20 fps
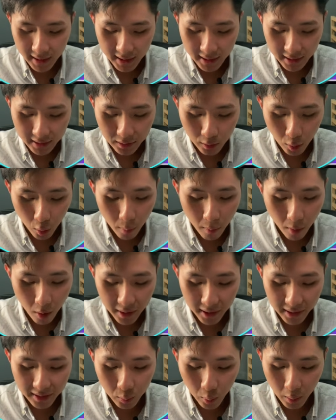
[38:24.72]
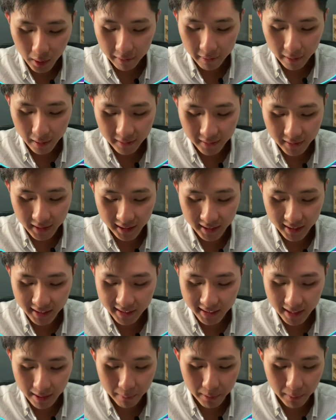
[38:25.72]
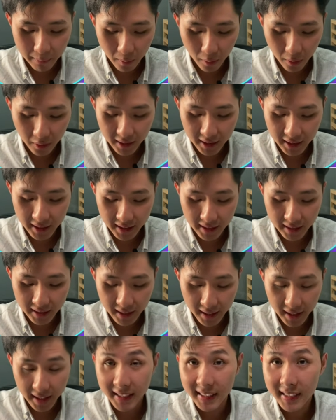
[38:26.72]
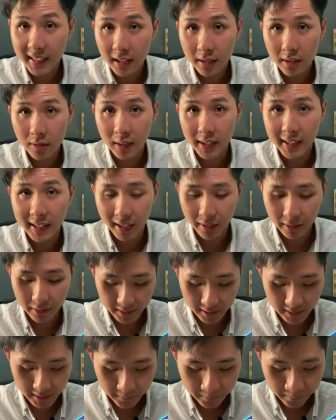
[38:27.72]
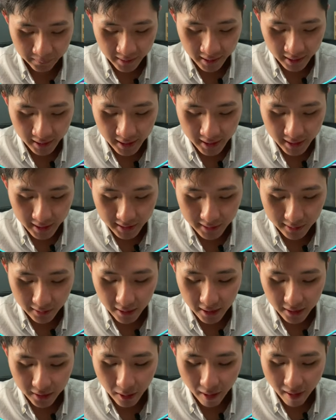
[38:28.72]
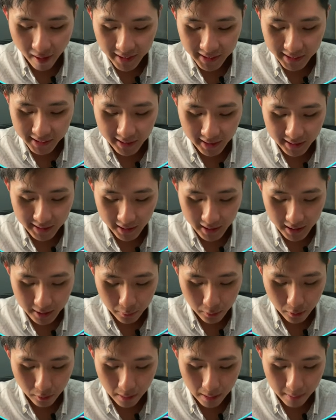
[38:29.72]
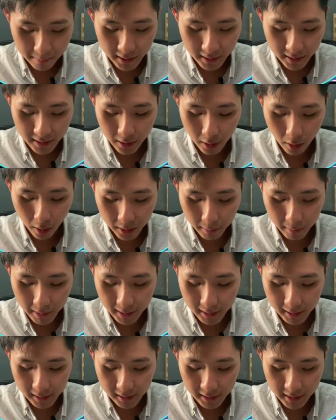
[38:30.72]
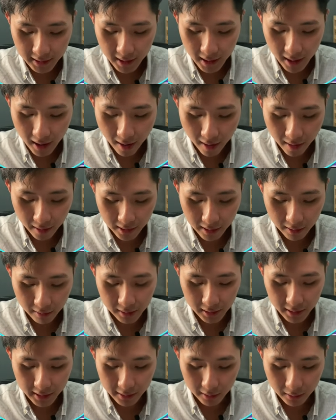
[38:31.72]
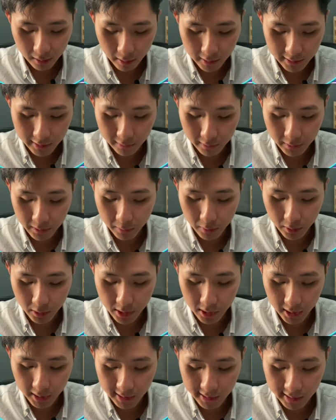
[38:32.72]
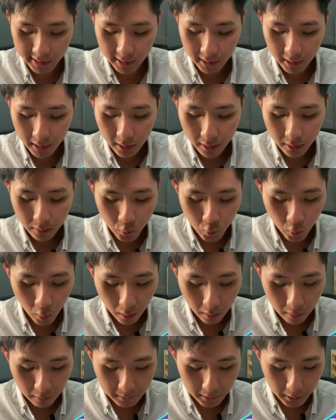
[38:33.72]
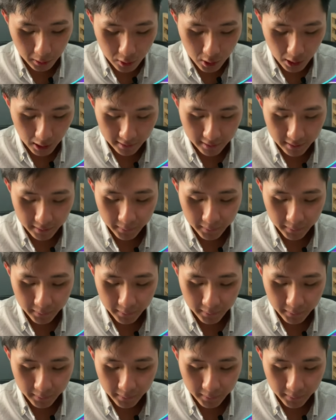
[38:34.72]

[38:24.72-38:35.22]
No more than 25 tickets can be bought in a single transaction. So you're asked to design a program that can automatically calculate the cost of the purchase. Draw a flowchart.